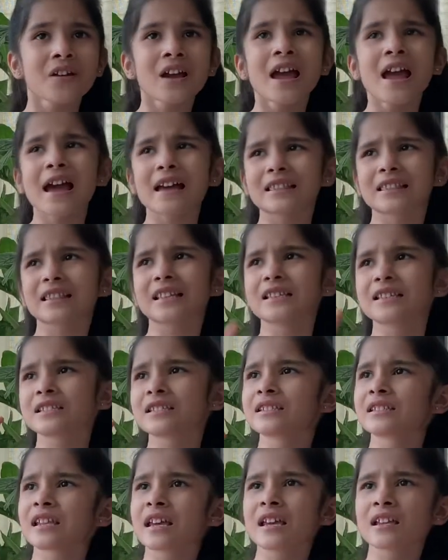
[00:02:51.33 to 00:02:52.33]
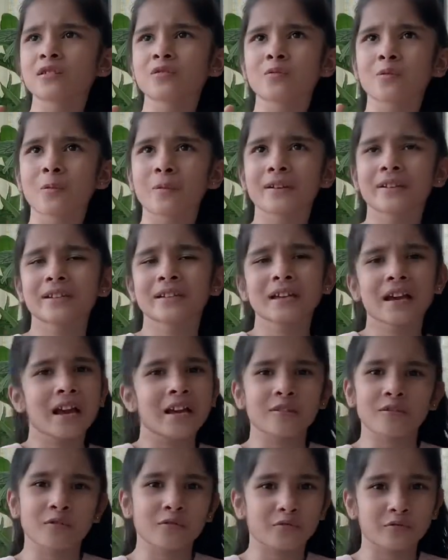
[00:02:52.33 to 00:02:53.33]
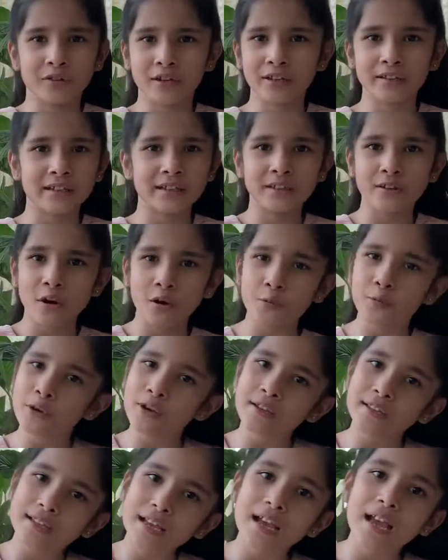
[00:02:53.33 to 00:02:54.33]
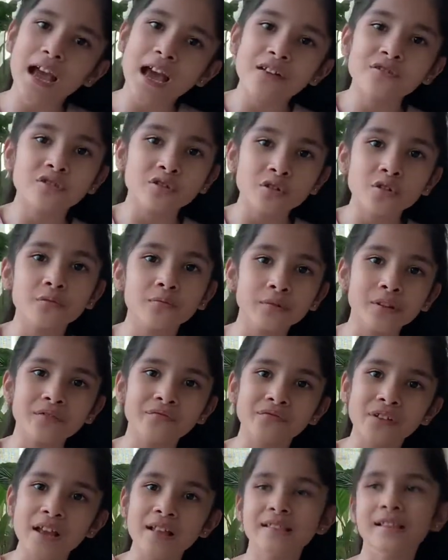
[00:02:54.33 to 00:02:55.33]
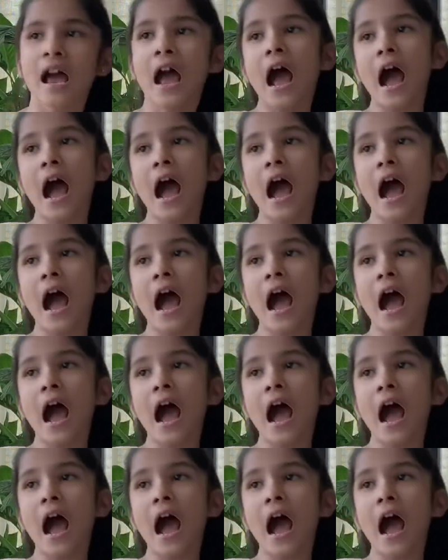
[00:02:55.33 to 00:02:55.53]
At least 10, 20, I don't really know because I have so many friends.